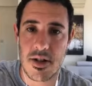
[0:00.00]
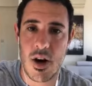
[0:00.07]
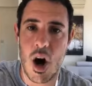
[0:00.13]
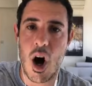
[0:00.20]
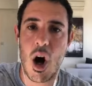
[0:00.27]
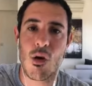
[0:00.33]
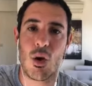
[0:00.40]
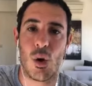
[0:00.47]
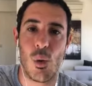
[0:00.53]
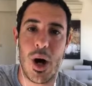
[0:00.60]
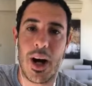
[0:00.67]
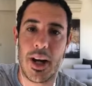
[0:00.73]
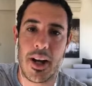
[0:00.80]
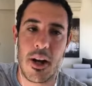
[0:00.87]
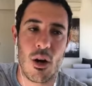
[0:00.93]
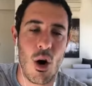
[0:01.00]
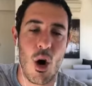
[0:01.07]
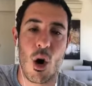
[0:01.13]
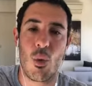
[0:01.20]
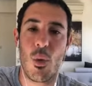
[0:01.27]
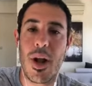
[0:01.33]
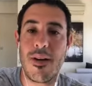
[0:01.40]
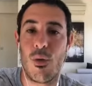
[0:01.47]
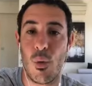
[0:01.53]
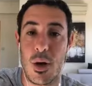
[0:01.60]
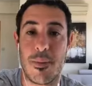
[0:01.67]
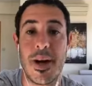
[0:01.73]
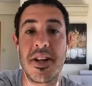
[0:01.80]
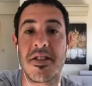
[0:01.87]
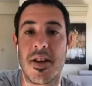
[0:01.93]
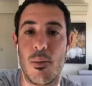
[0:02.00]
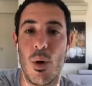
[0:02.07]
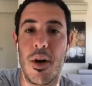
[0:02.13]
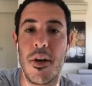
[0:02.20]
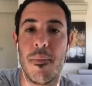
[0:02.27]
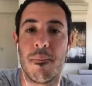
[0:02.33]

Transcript: ROI on whatever we pay someone.